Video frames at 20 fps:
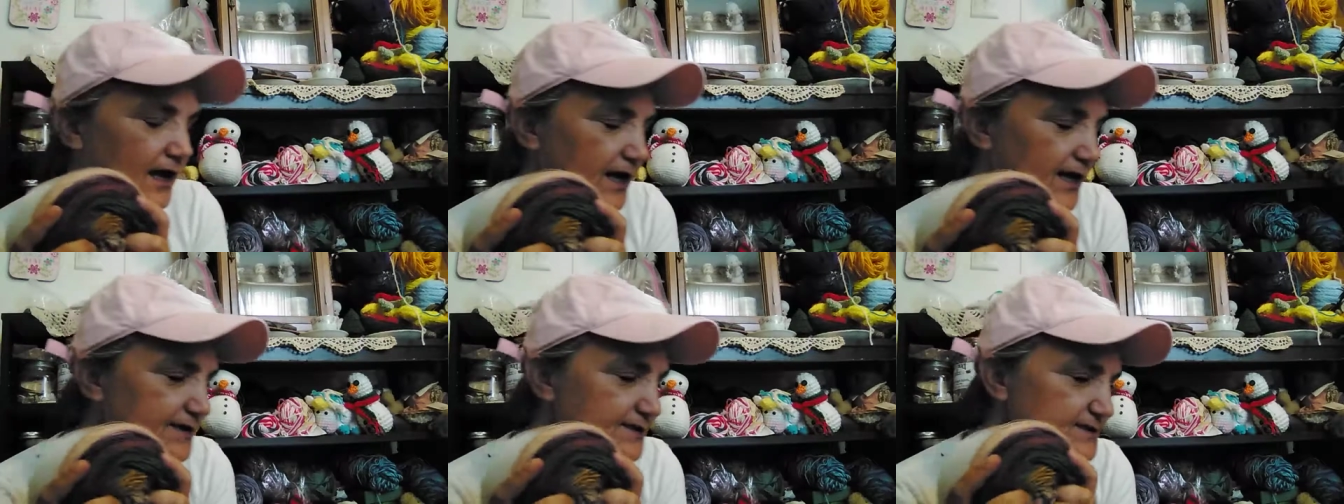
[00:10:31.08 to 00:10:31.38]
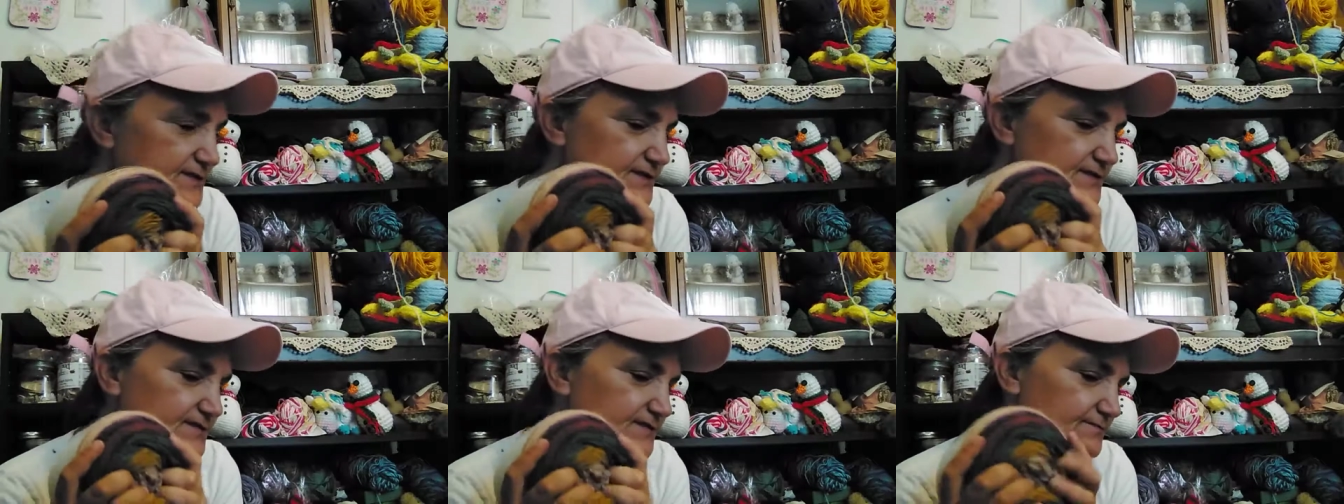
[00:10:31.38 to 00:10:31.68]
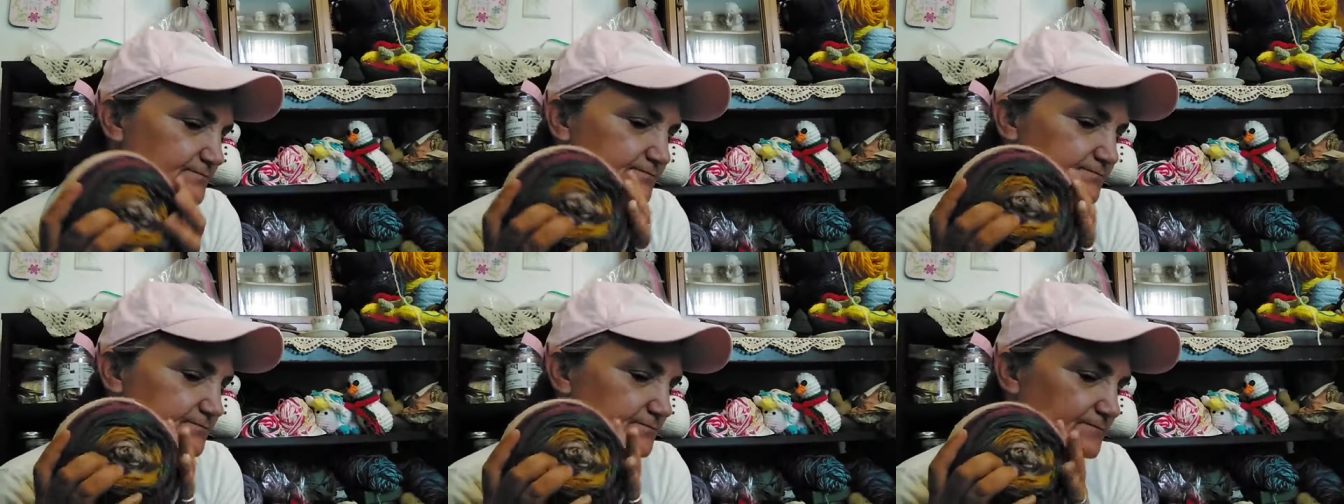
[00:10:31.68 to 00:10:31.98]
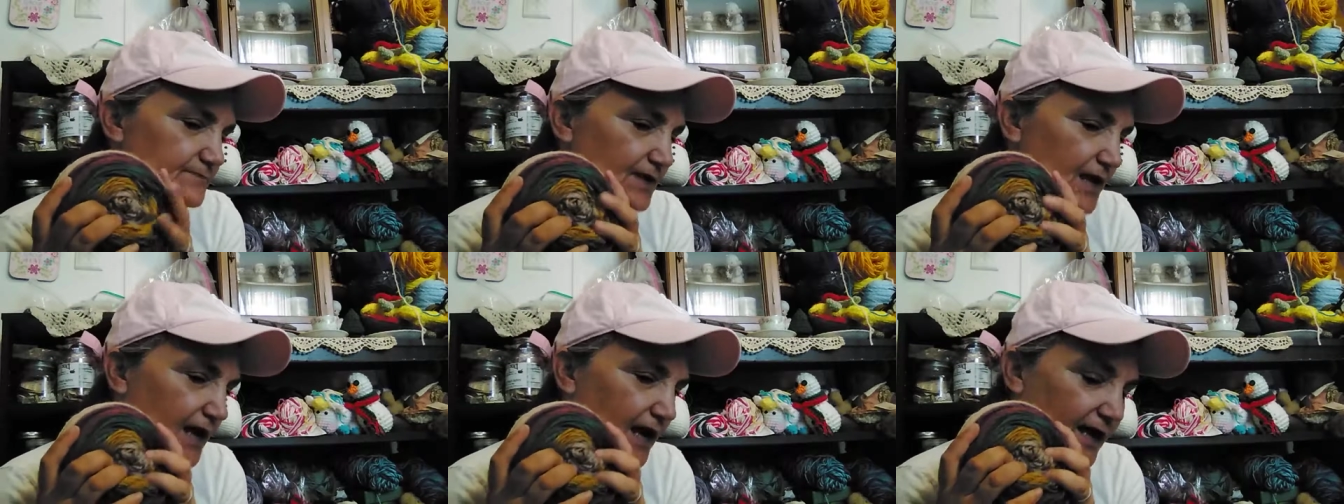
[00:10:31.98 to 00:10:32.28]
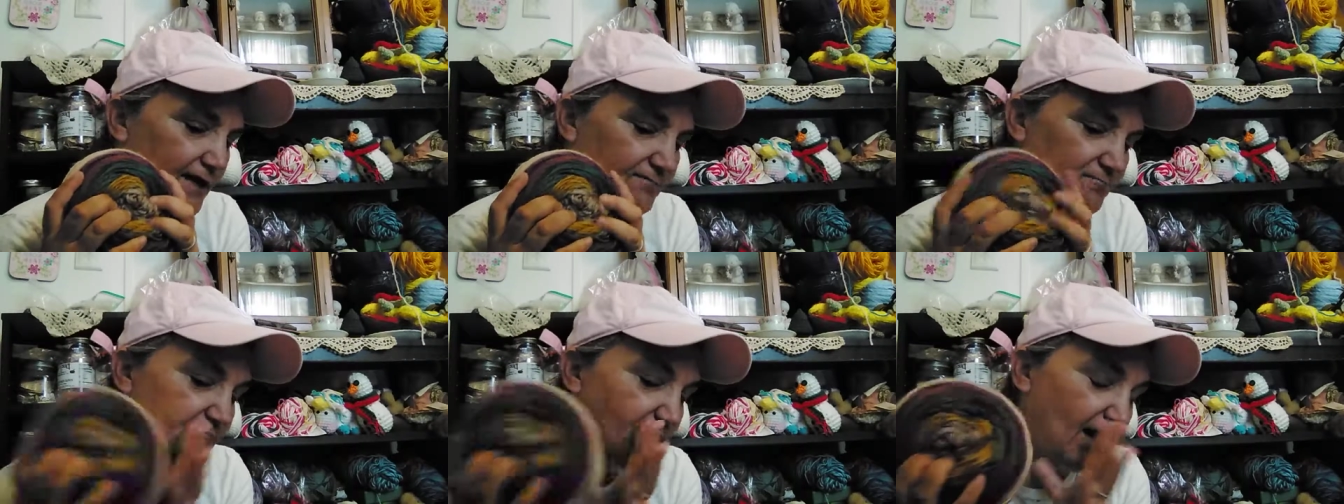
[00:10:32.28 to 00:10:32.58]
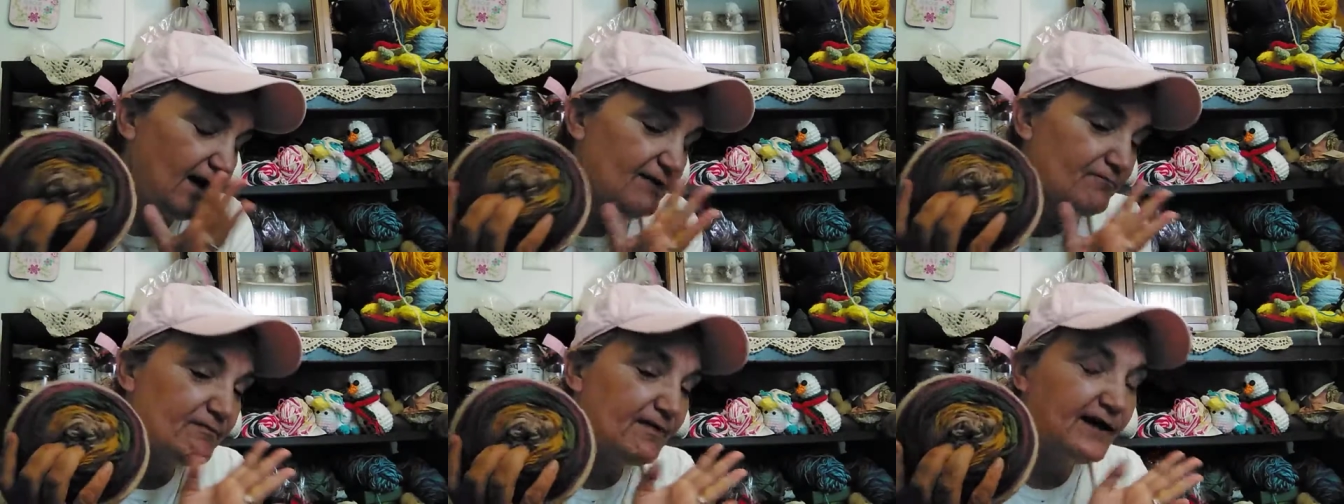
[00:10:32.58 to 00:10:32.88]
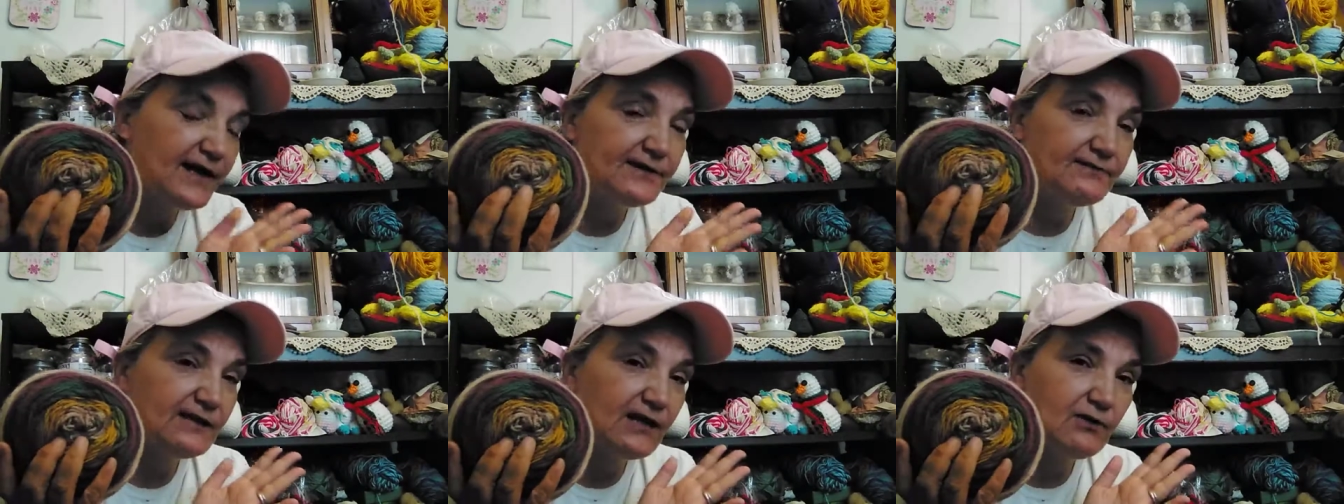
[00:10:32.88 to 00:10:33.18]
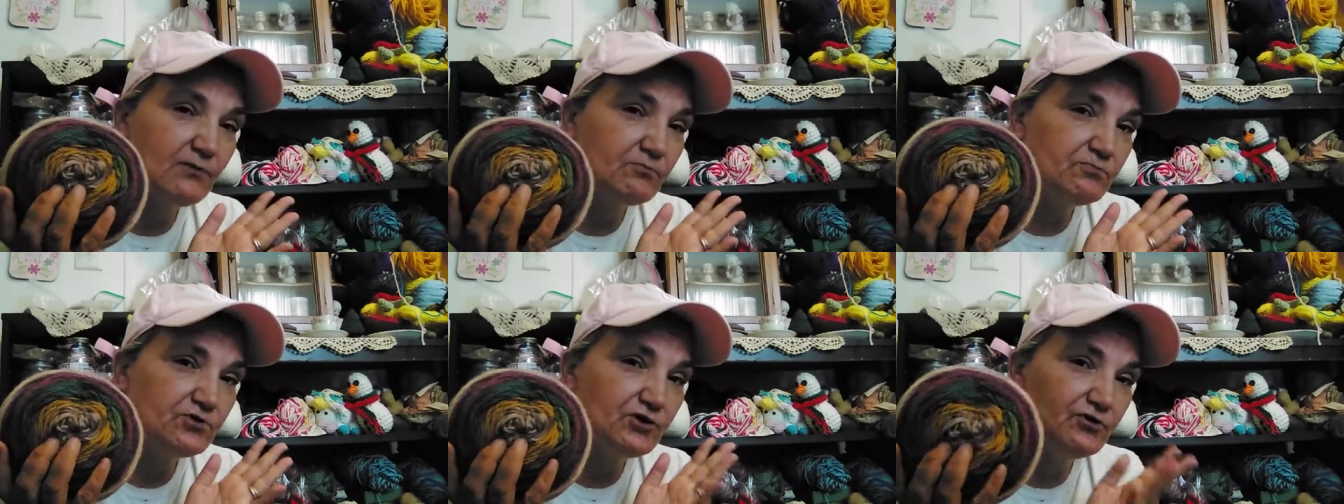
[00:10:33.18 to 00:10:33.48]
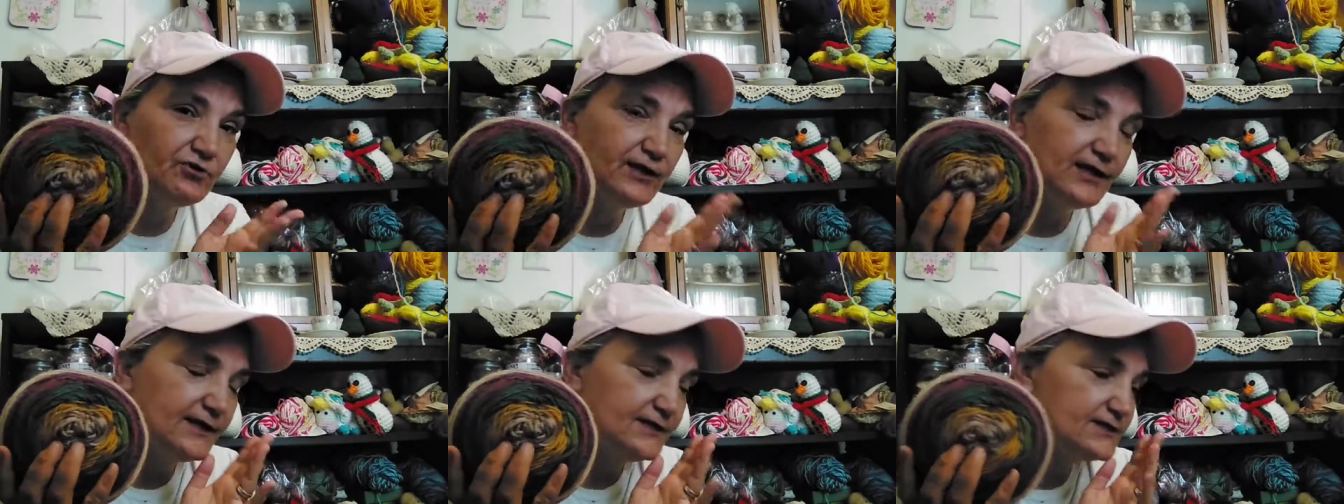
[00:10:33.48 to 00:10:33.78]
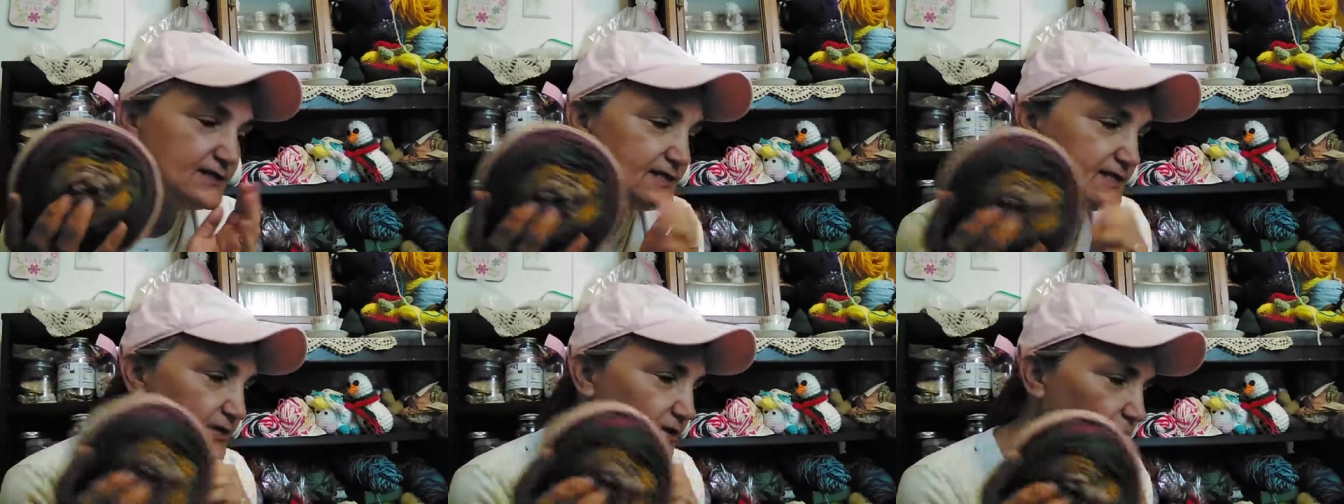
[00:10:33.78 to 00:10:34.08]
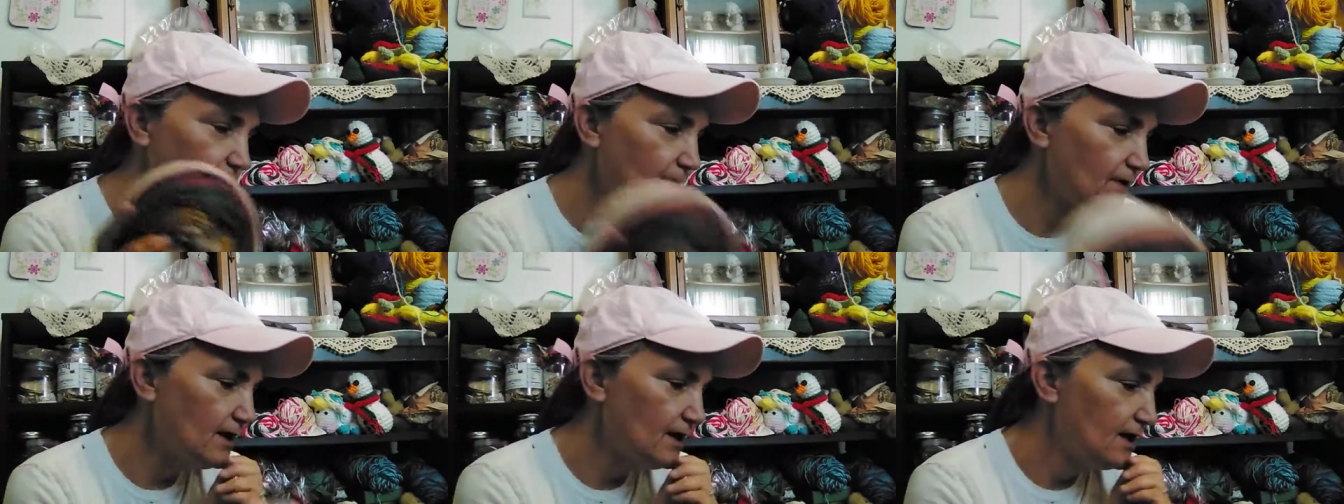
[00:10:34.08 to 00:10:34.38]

I just, I, I find that you need two.